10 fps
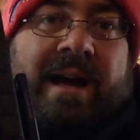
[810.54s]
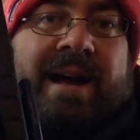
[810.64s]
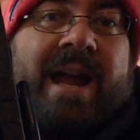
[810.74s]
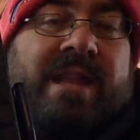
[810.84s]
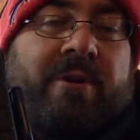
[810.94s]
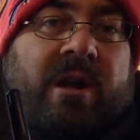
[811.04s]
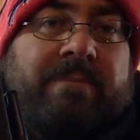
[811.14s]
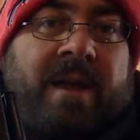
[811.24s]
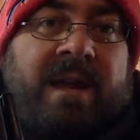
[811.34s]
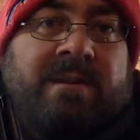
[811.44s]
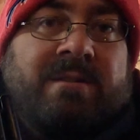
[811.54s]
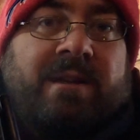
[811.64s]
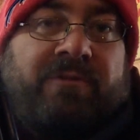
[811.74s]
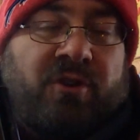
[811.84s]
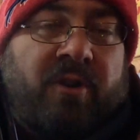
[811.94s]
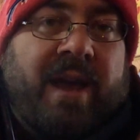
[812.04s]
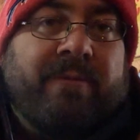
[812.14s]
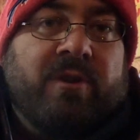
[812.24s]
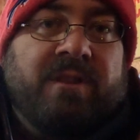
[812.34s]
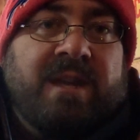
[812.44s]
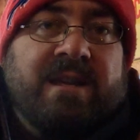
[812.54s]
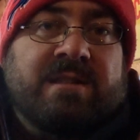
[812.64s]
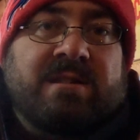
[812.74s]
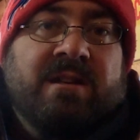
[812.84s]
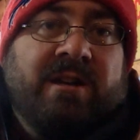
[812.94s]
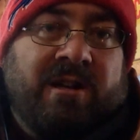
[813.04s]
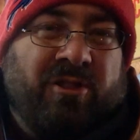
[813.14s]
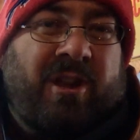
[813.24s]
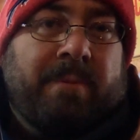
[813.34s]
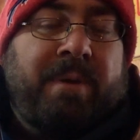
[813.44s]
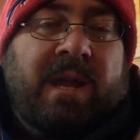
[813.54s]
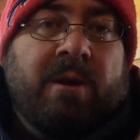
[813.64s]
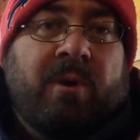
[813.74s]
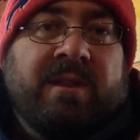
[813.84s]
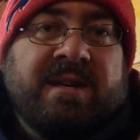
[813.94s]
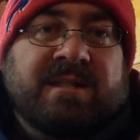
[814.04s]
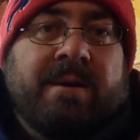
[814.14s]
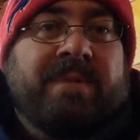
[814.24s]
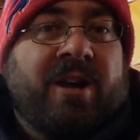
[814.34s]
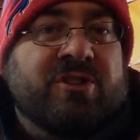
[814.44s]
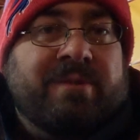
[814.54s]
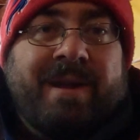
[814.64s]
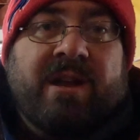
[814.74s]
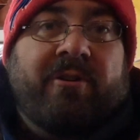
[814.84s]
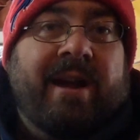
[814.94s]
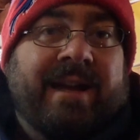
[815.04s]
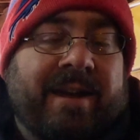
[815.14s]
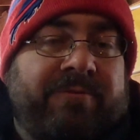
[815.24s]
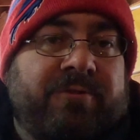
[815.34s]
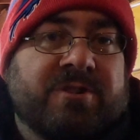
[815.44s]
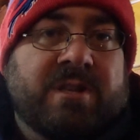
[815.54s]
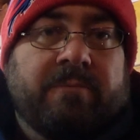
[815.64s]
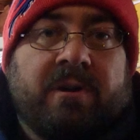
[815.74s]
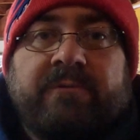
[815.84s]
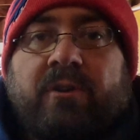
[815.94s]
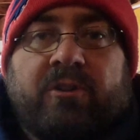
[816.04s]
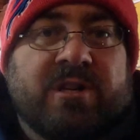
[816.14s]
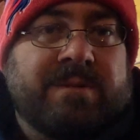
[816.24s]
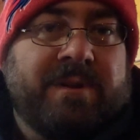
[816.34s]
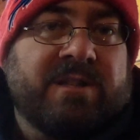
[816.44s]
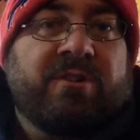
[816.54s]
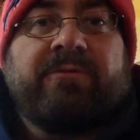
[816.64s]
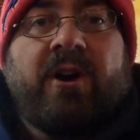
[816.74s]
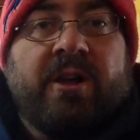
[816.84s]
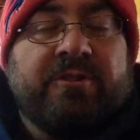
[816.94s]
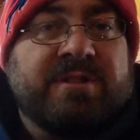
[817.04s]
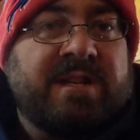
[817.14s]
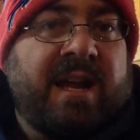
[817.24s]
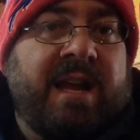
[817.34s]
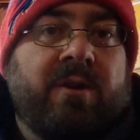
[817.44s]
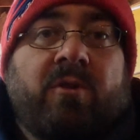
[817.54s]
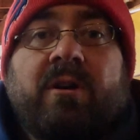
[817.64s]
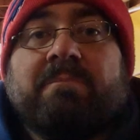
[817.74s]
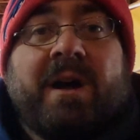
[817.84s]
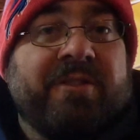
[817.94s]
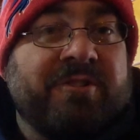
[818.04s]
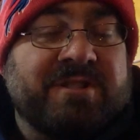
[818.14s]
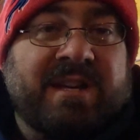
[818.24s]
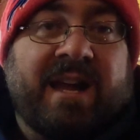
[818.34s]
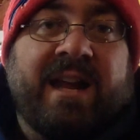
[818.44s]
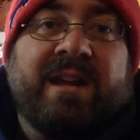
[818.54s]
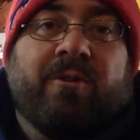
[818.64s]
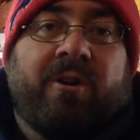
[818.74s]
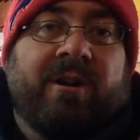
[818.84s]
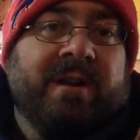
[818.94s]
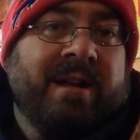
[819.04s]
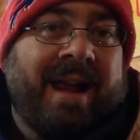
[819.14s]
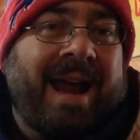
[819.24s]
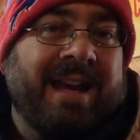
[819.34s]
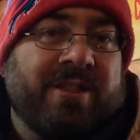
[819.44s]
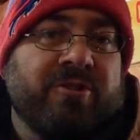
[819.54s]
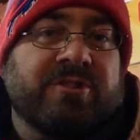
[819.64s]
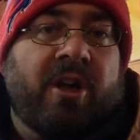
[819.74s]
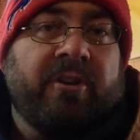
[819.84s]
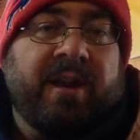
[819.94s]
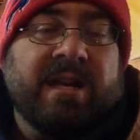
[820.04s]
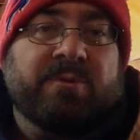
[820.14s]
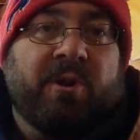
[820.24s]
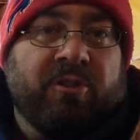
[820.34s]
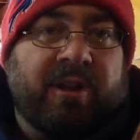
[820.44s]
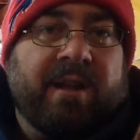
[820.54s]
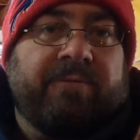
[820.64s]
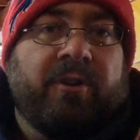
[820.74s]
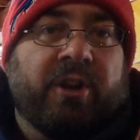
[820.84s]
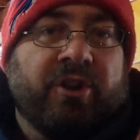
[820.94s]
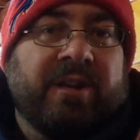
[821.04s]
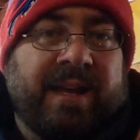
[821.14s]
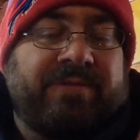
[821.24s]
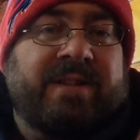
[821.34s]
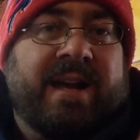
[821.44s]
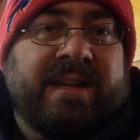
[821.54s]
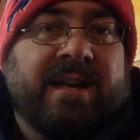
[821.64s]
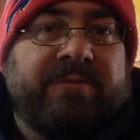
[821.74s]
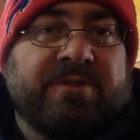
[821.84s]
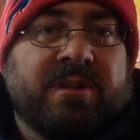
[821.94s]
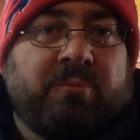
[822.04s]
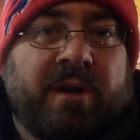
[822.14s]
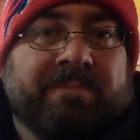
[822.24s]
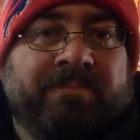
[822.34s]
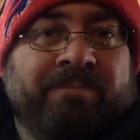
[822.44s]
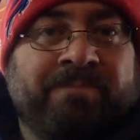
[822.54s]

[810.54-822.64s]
I highly recommend, if you don't have one of these, look at picking one of these up. They also make a great gift for someone for Christmas or Father's Day or Mother's Day or any of those holidays where you're looking for a good gift idea for someone.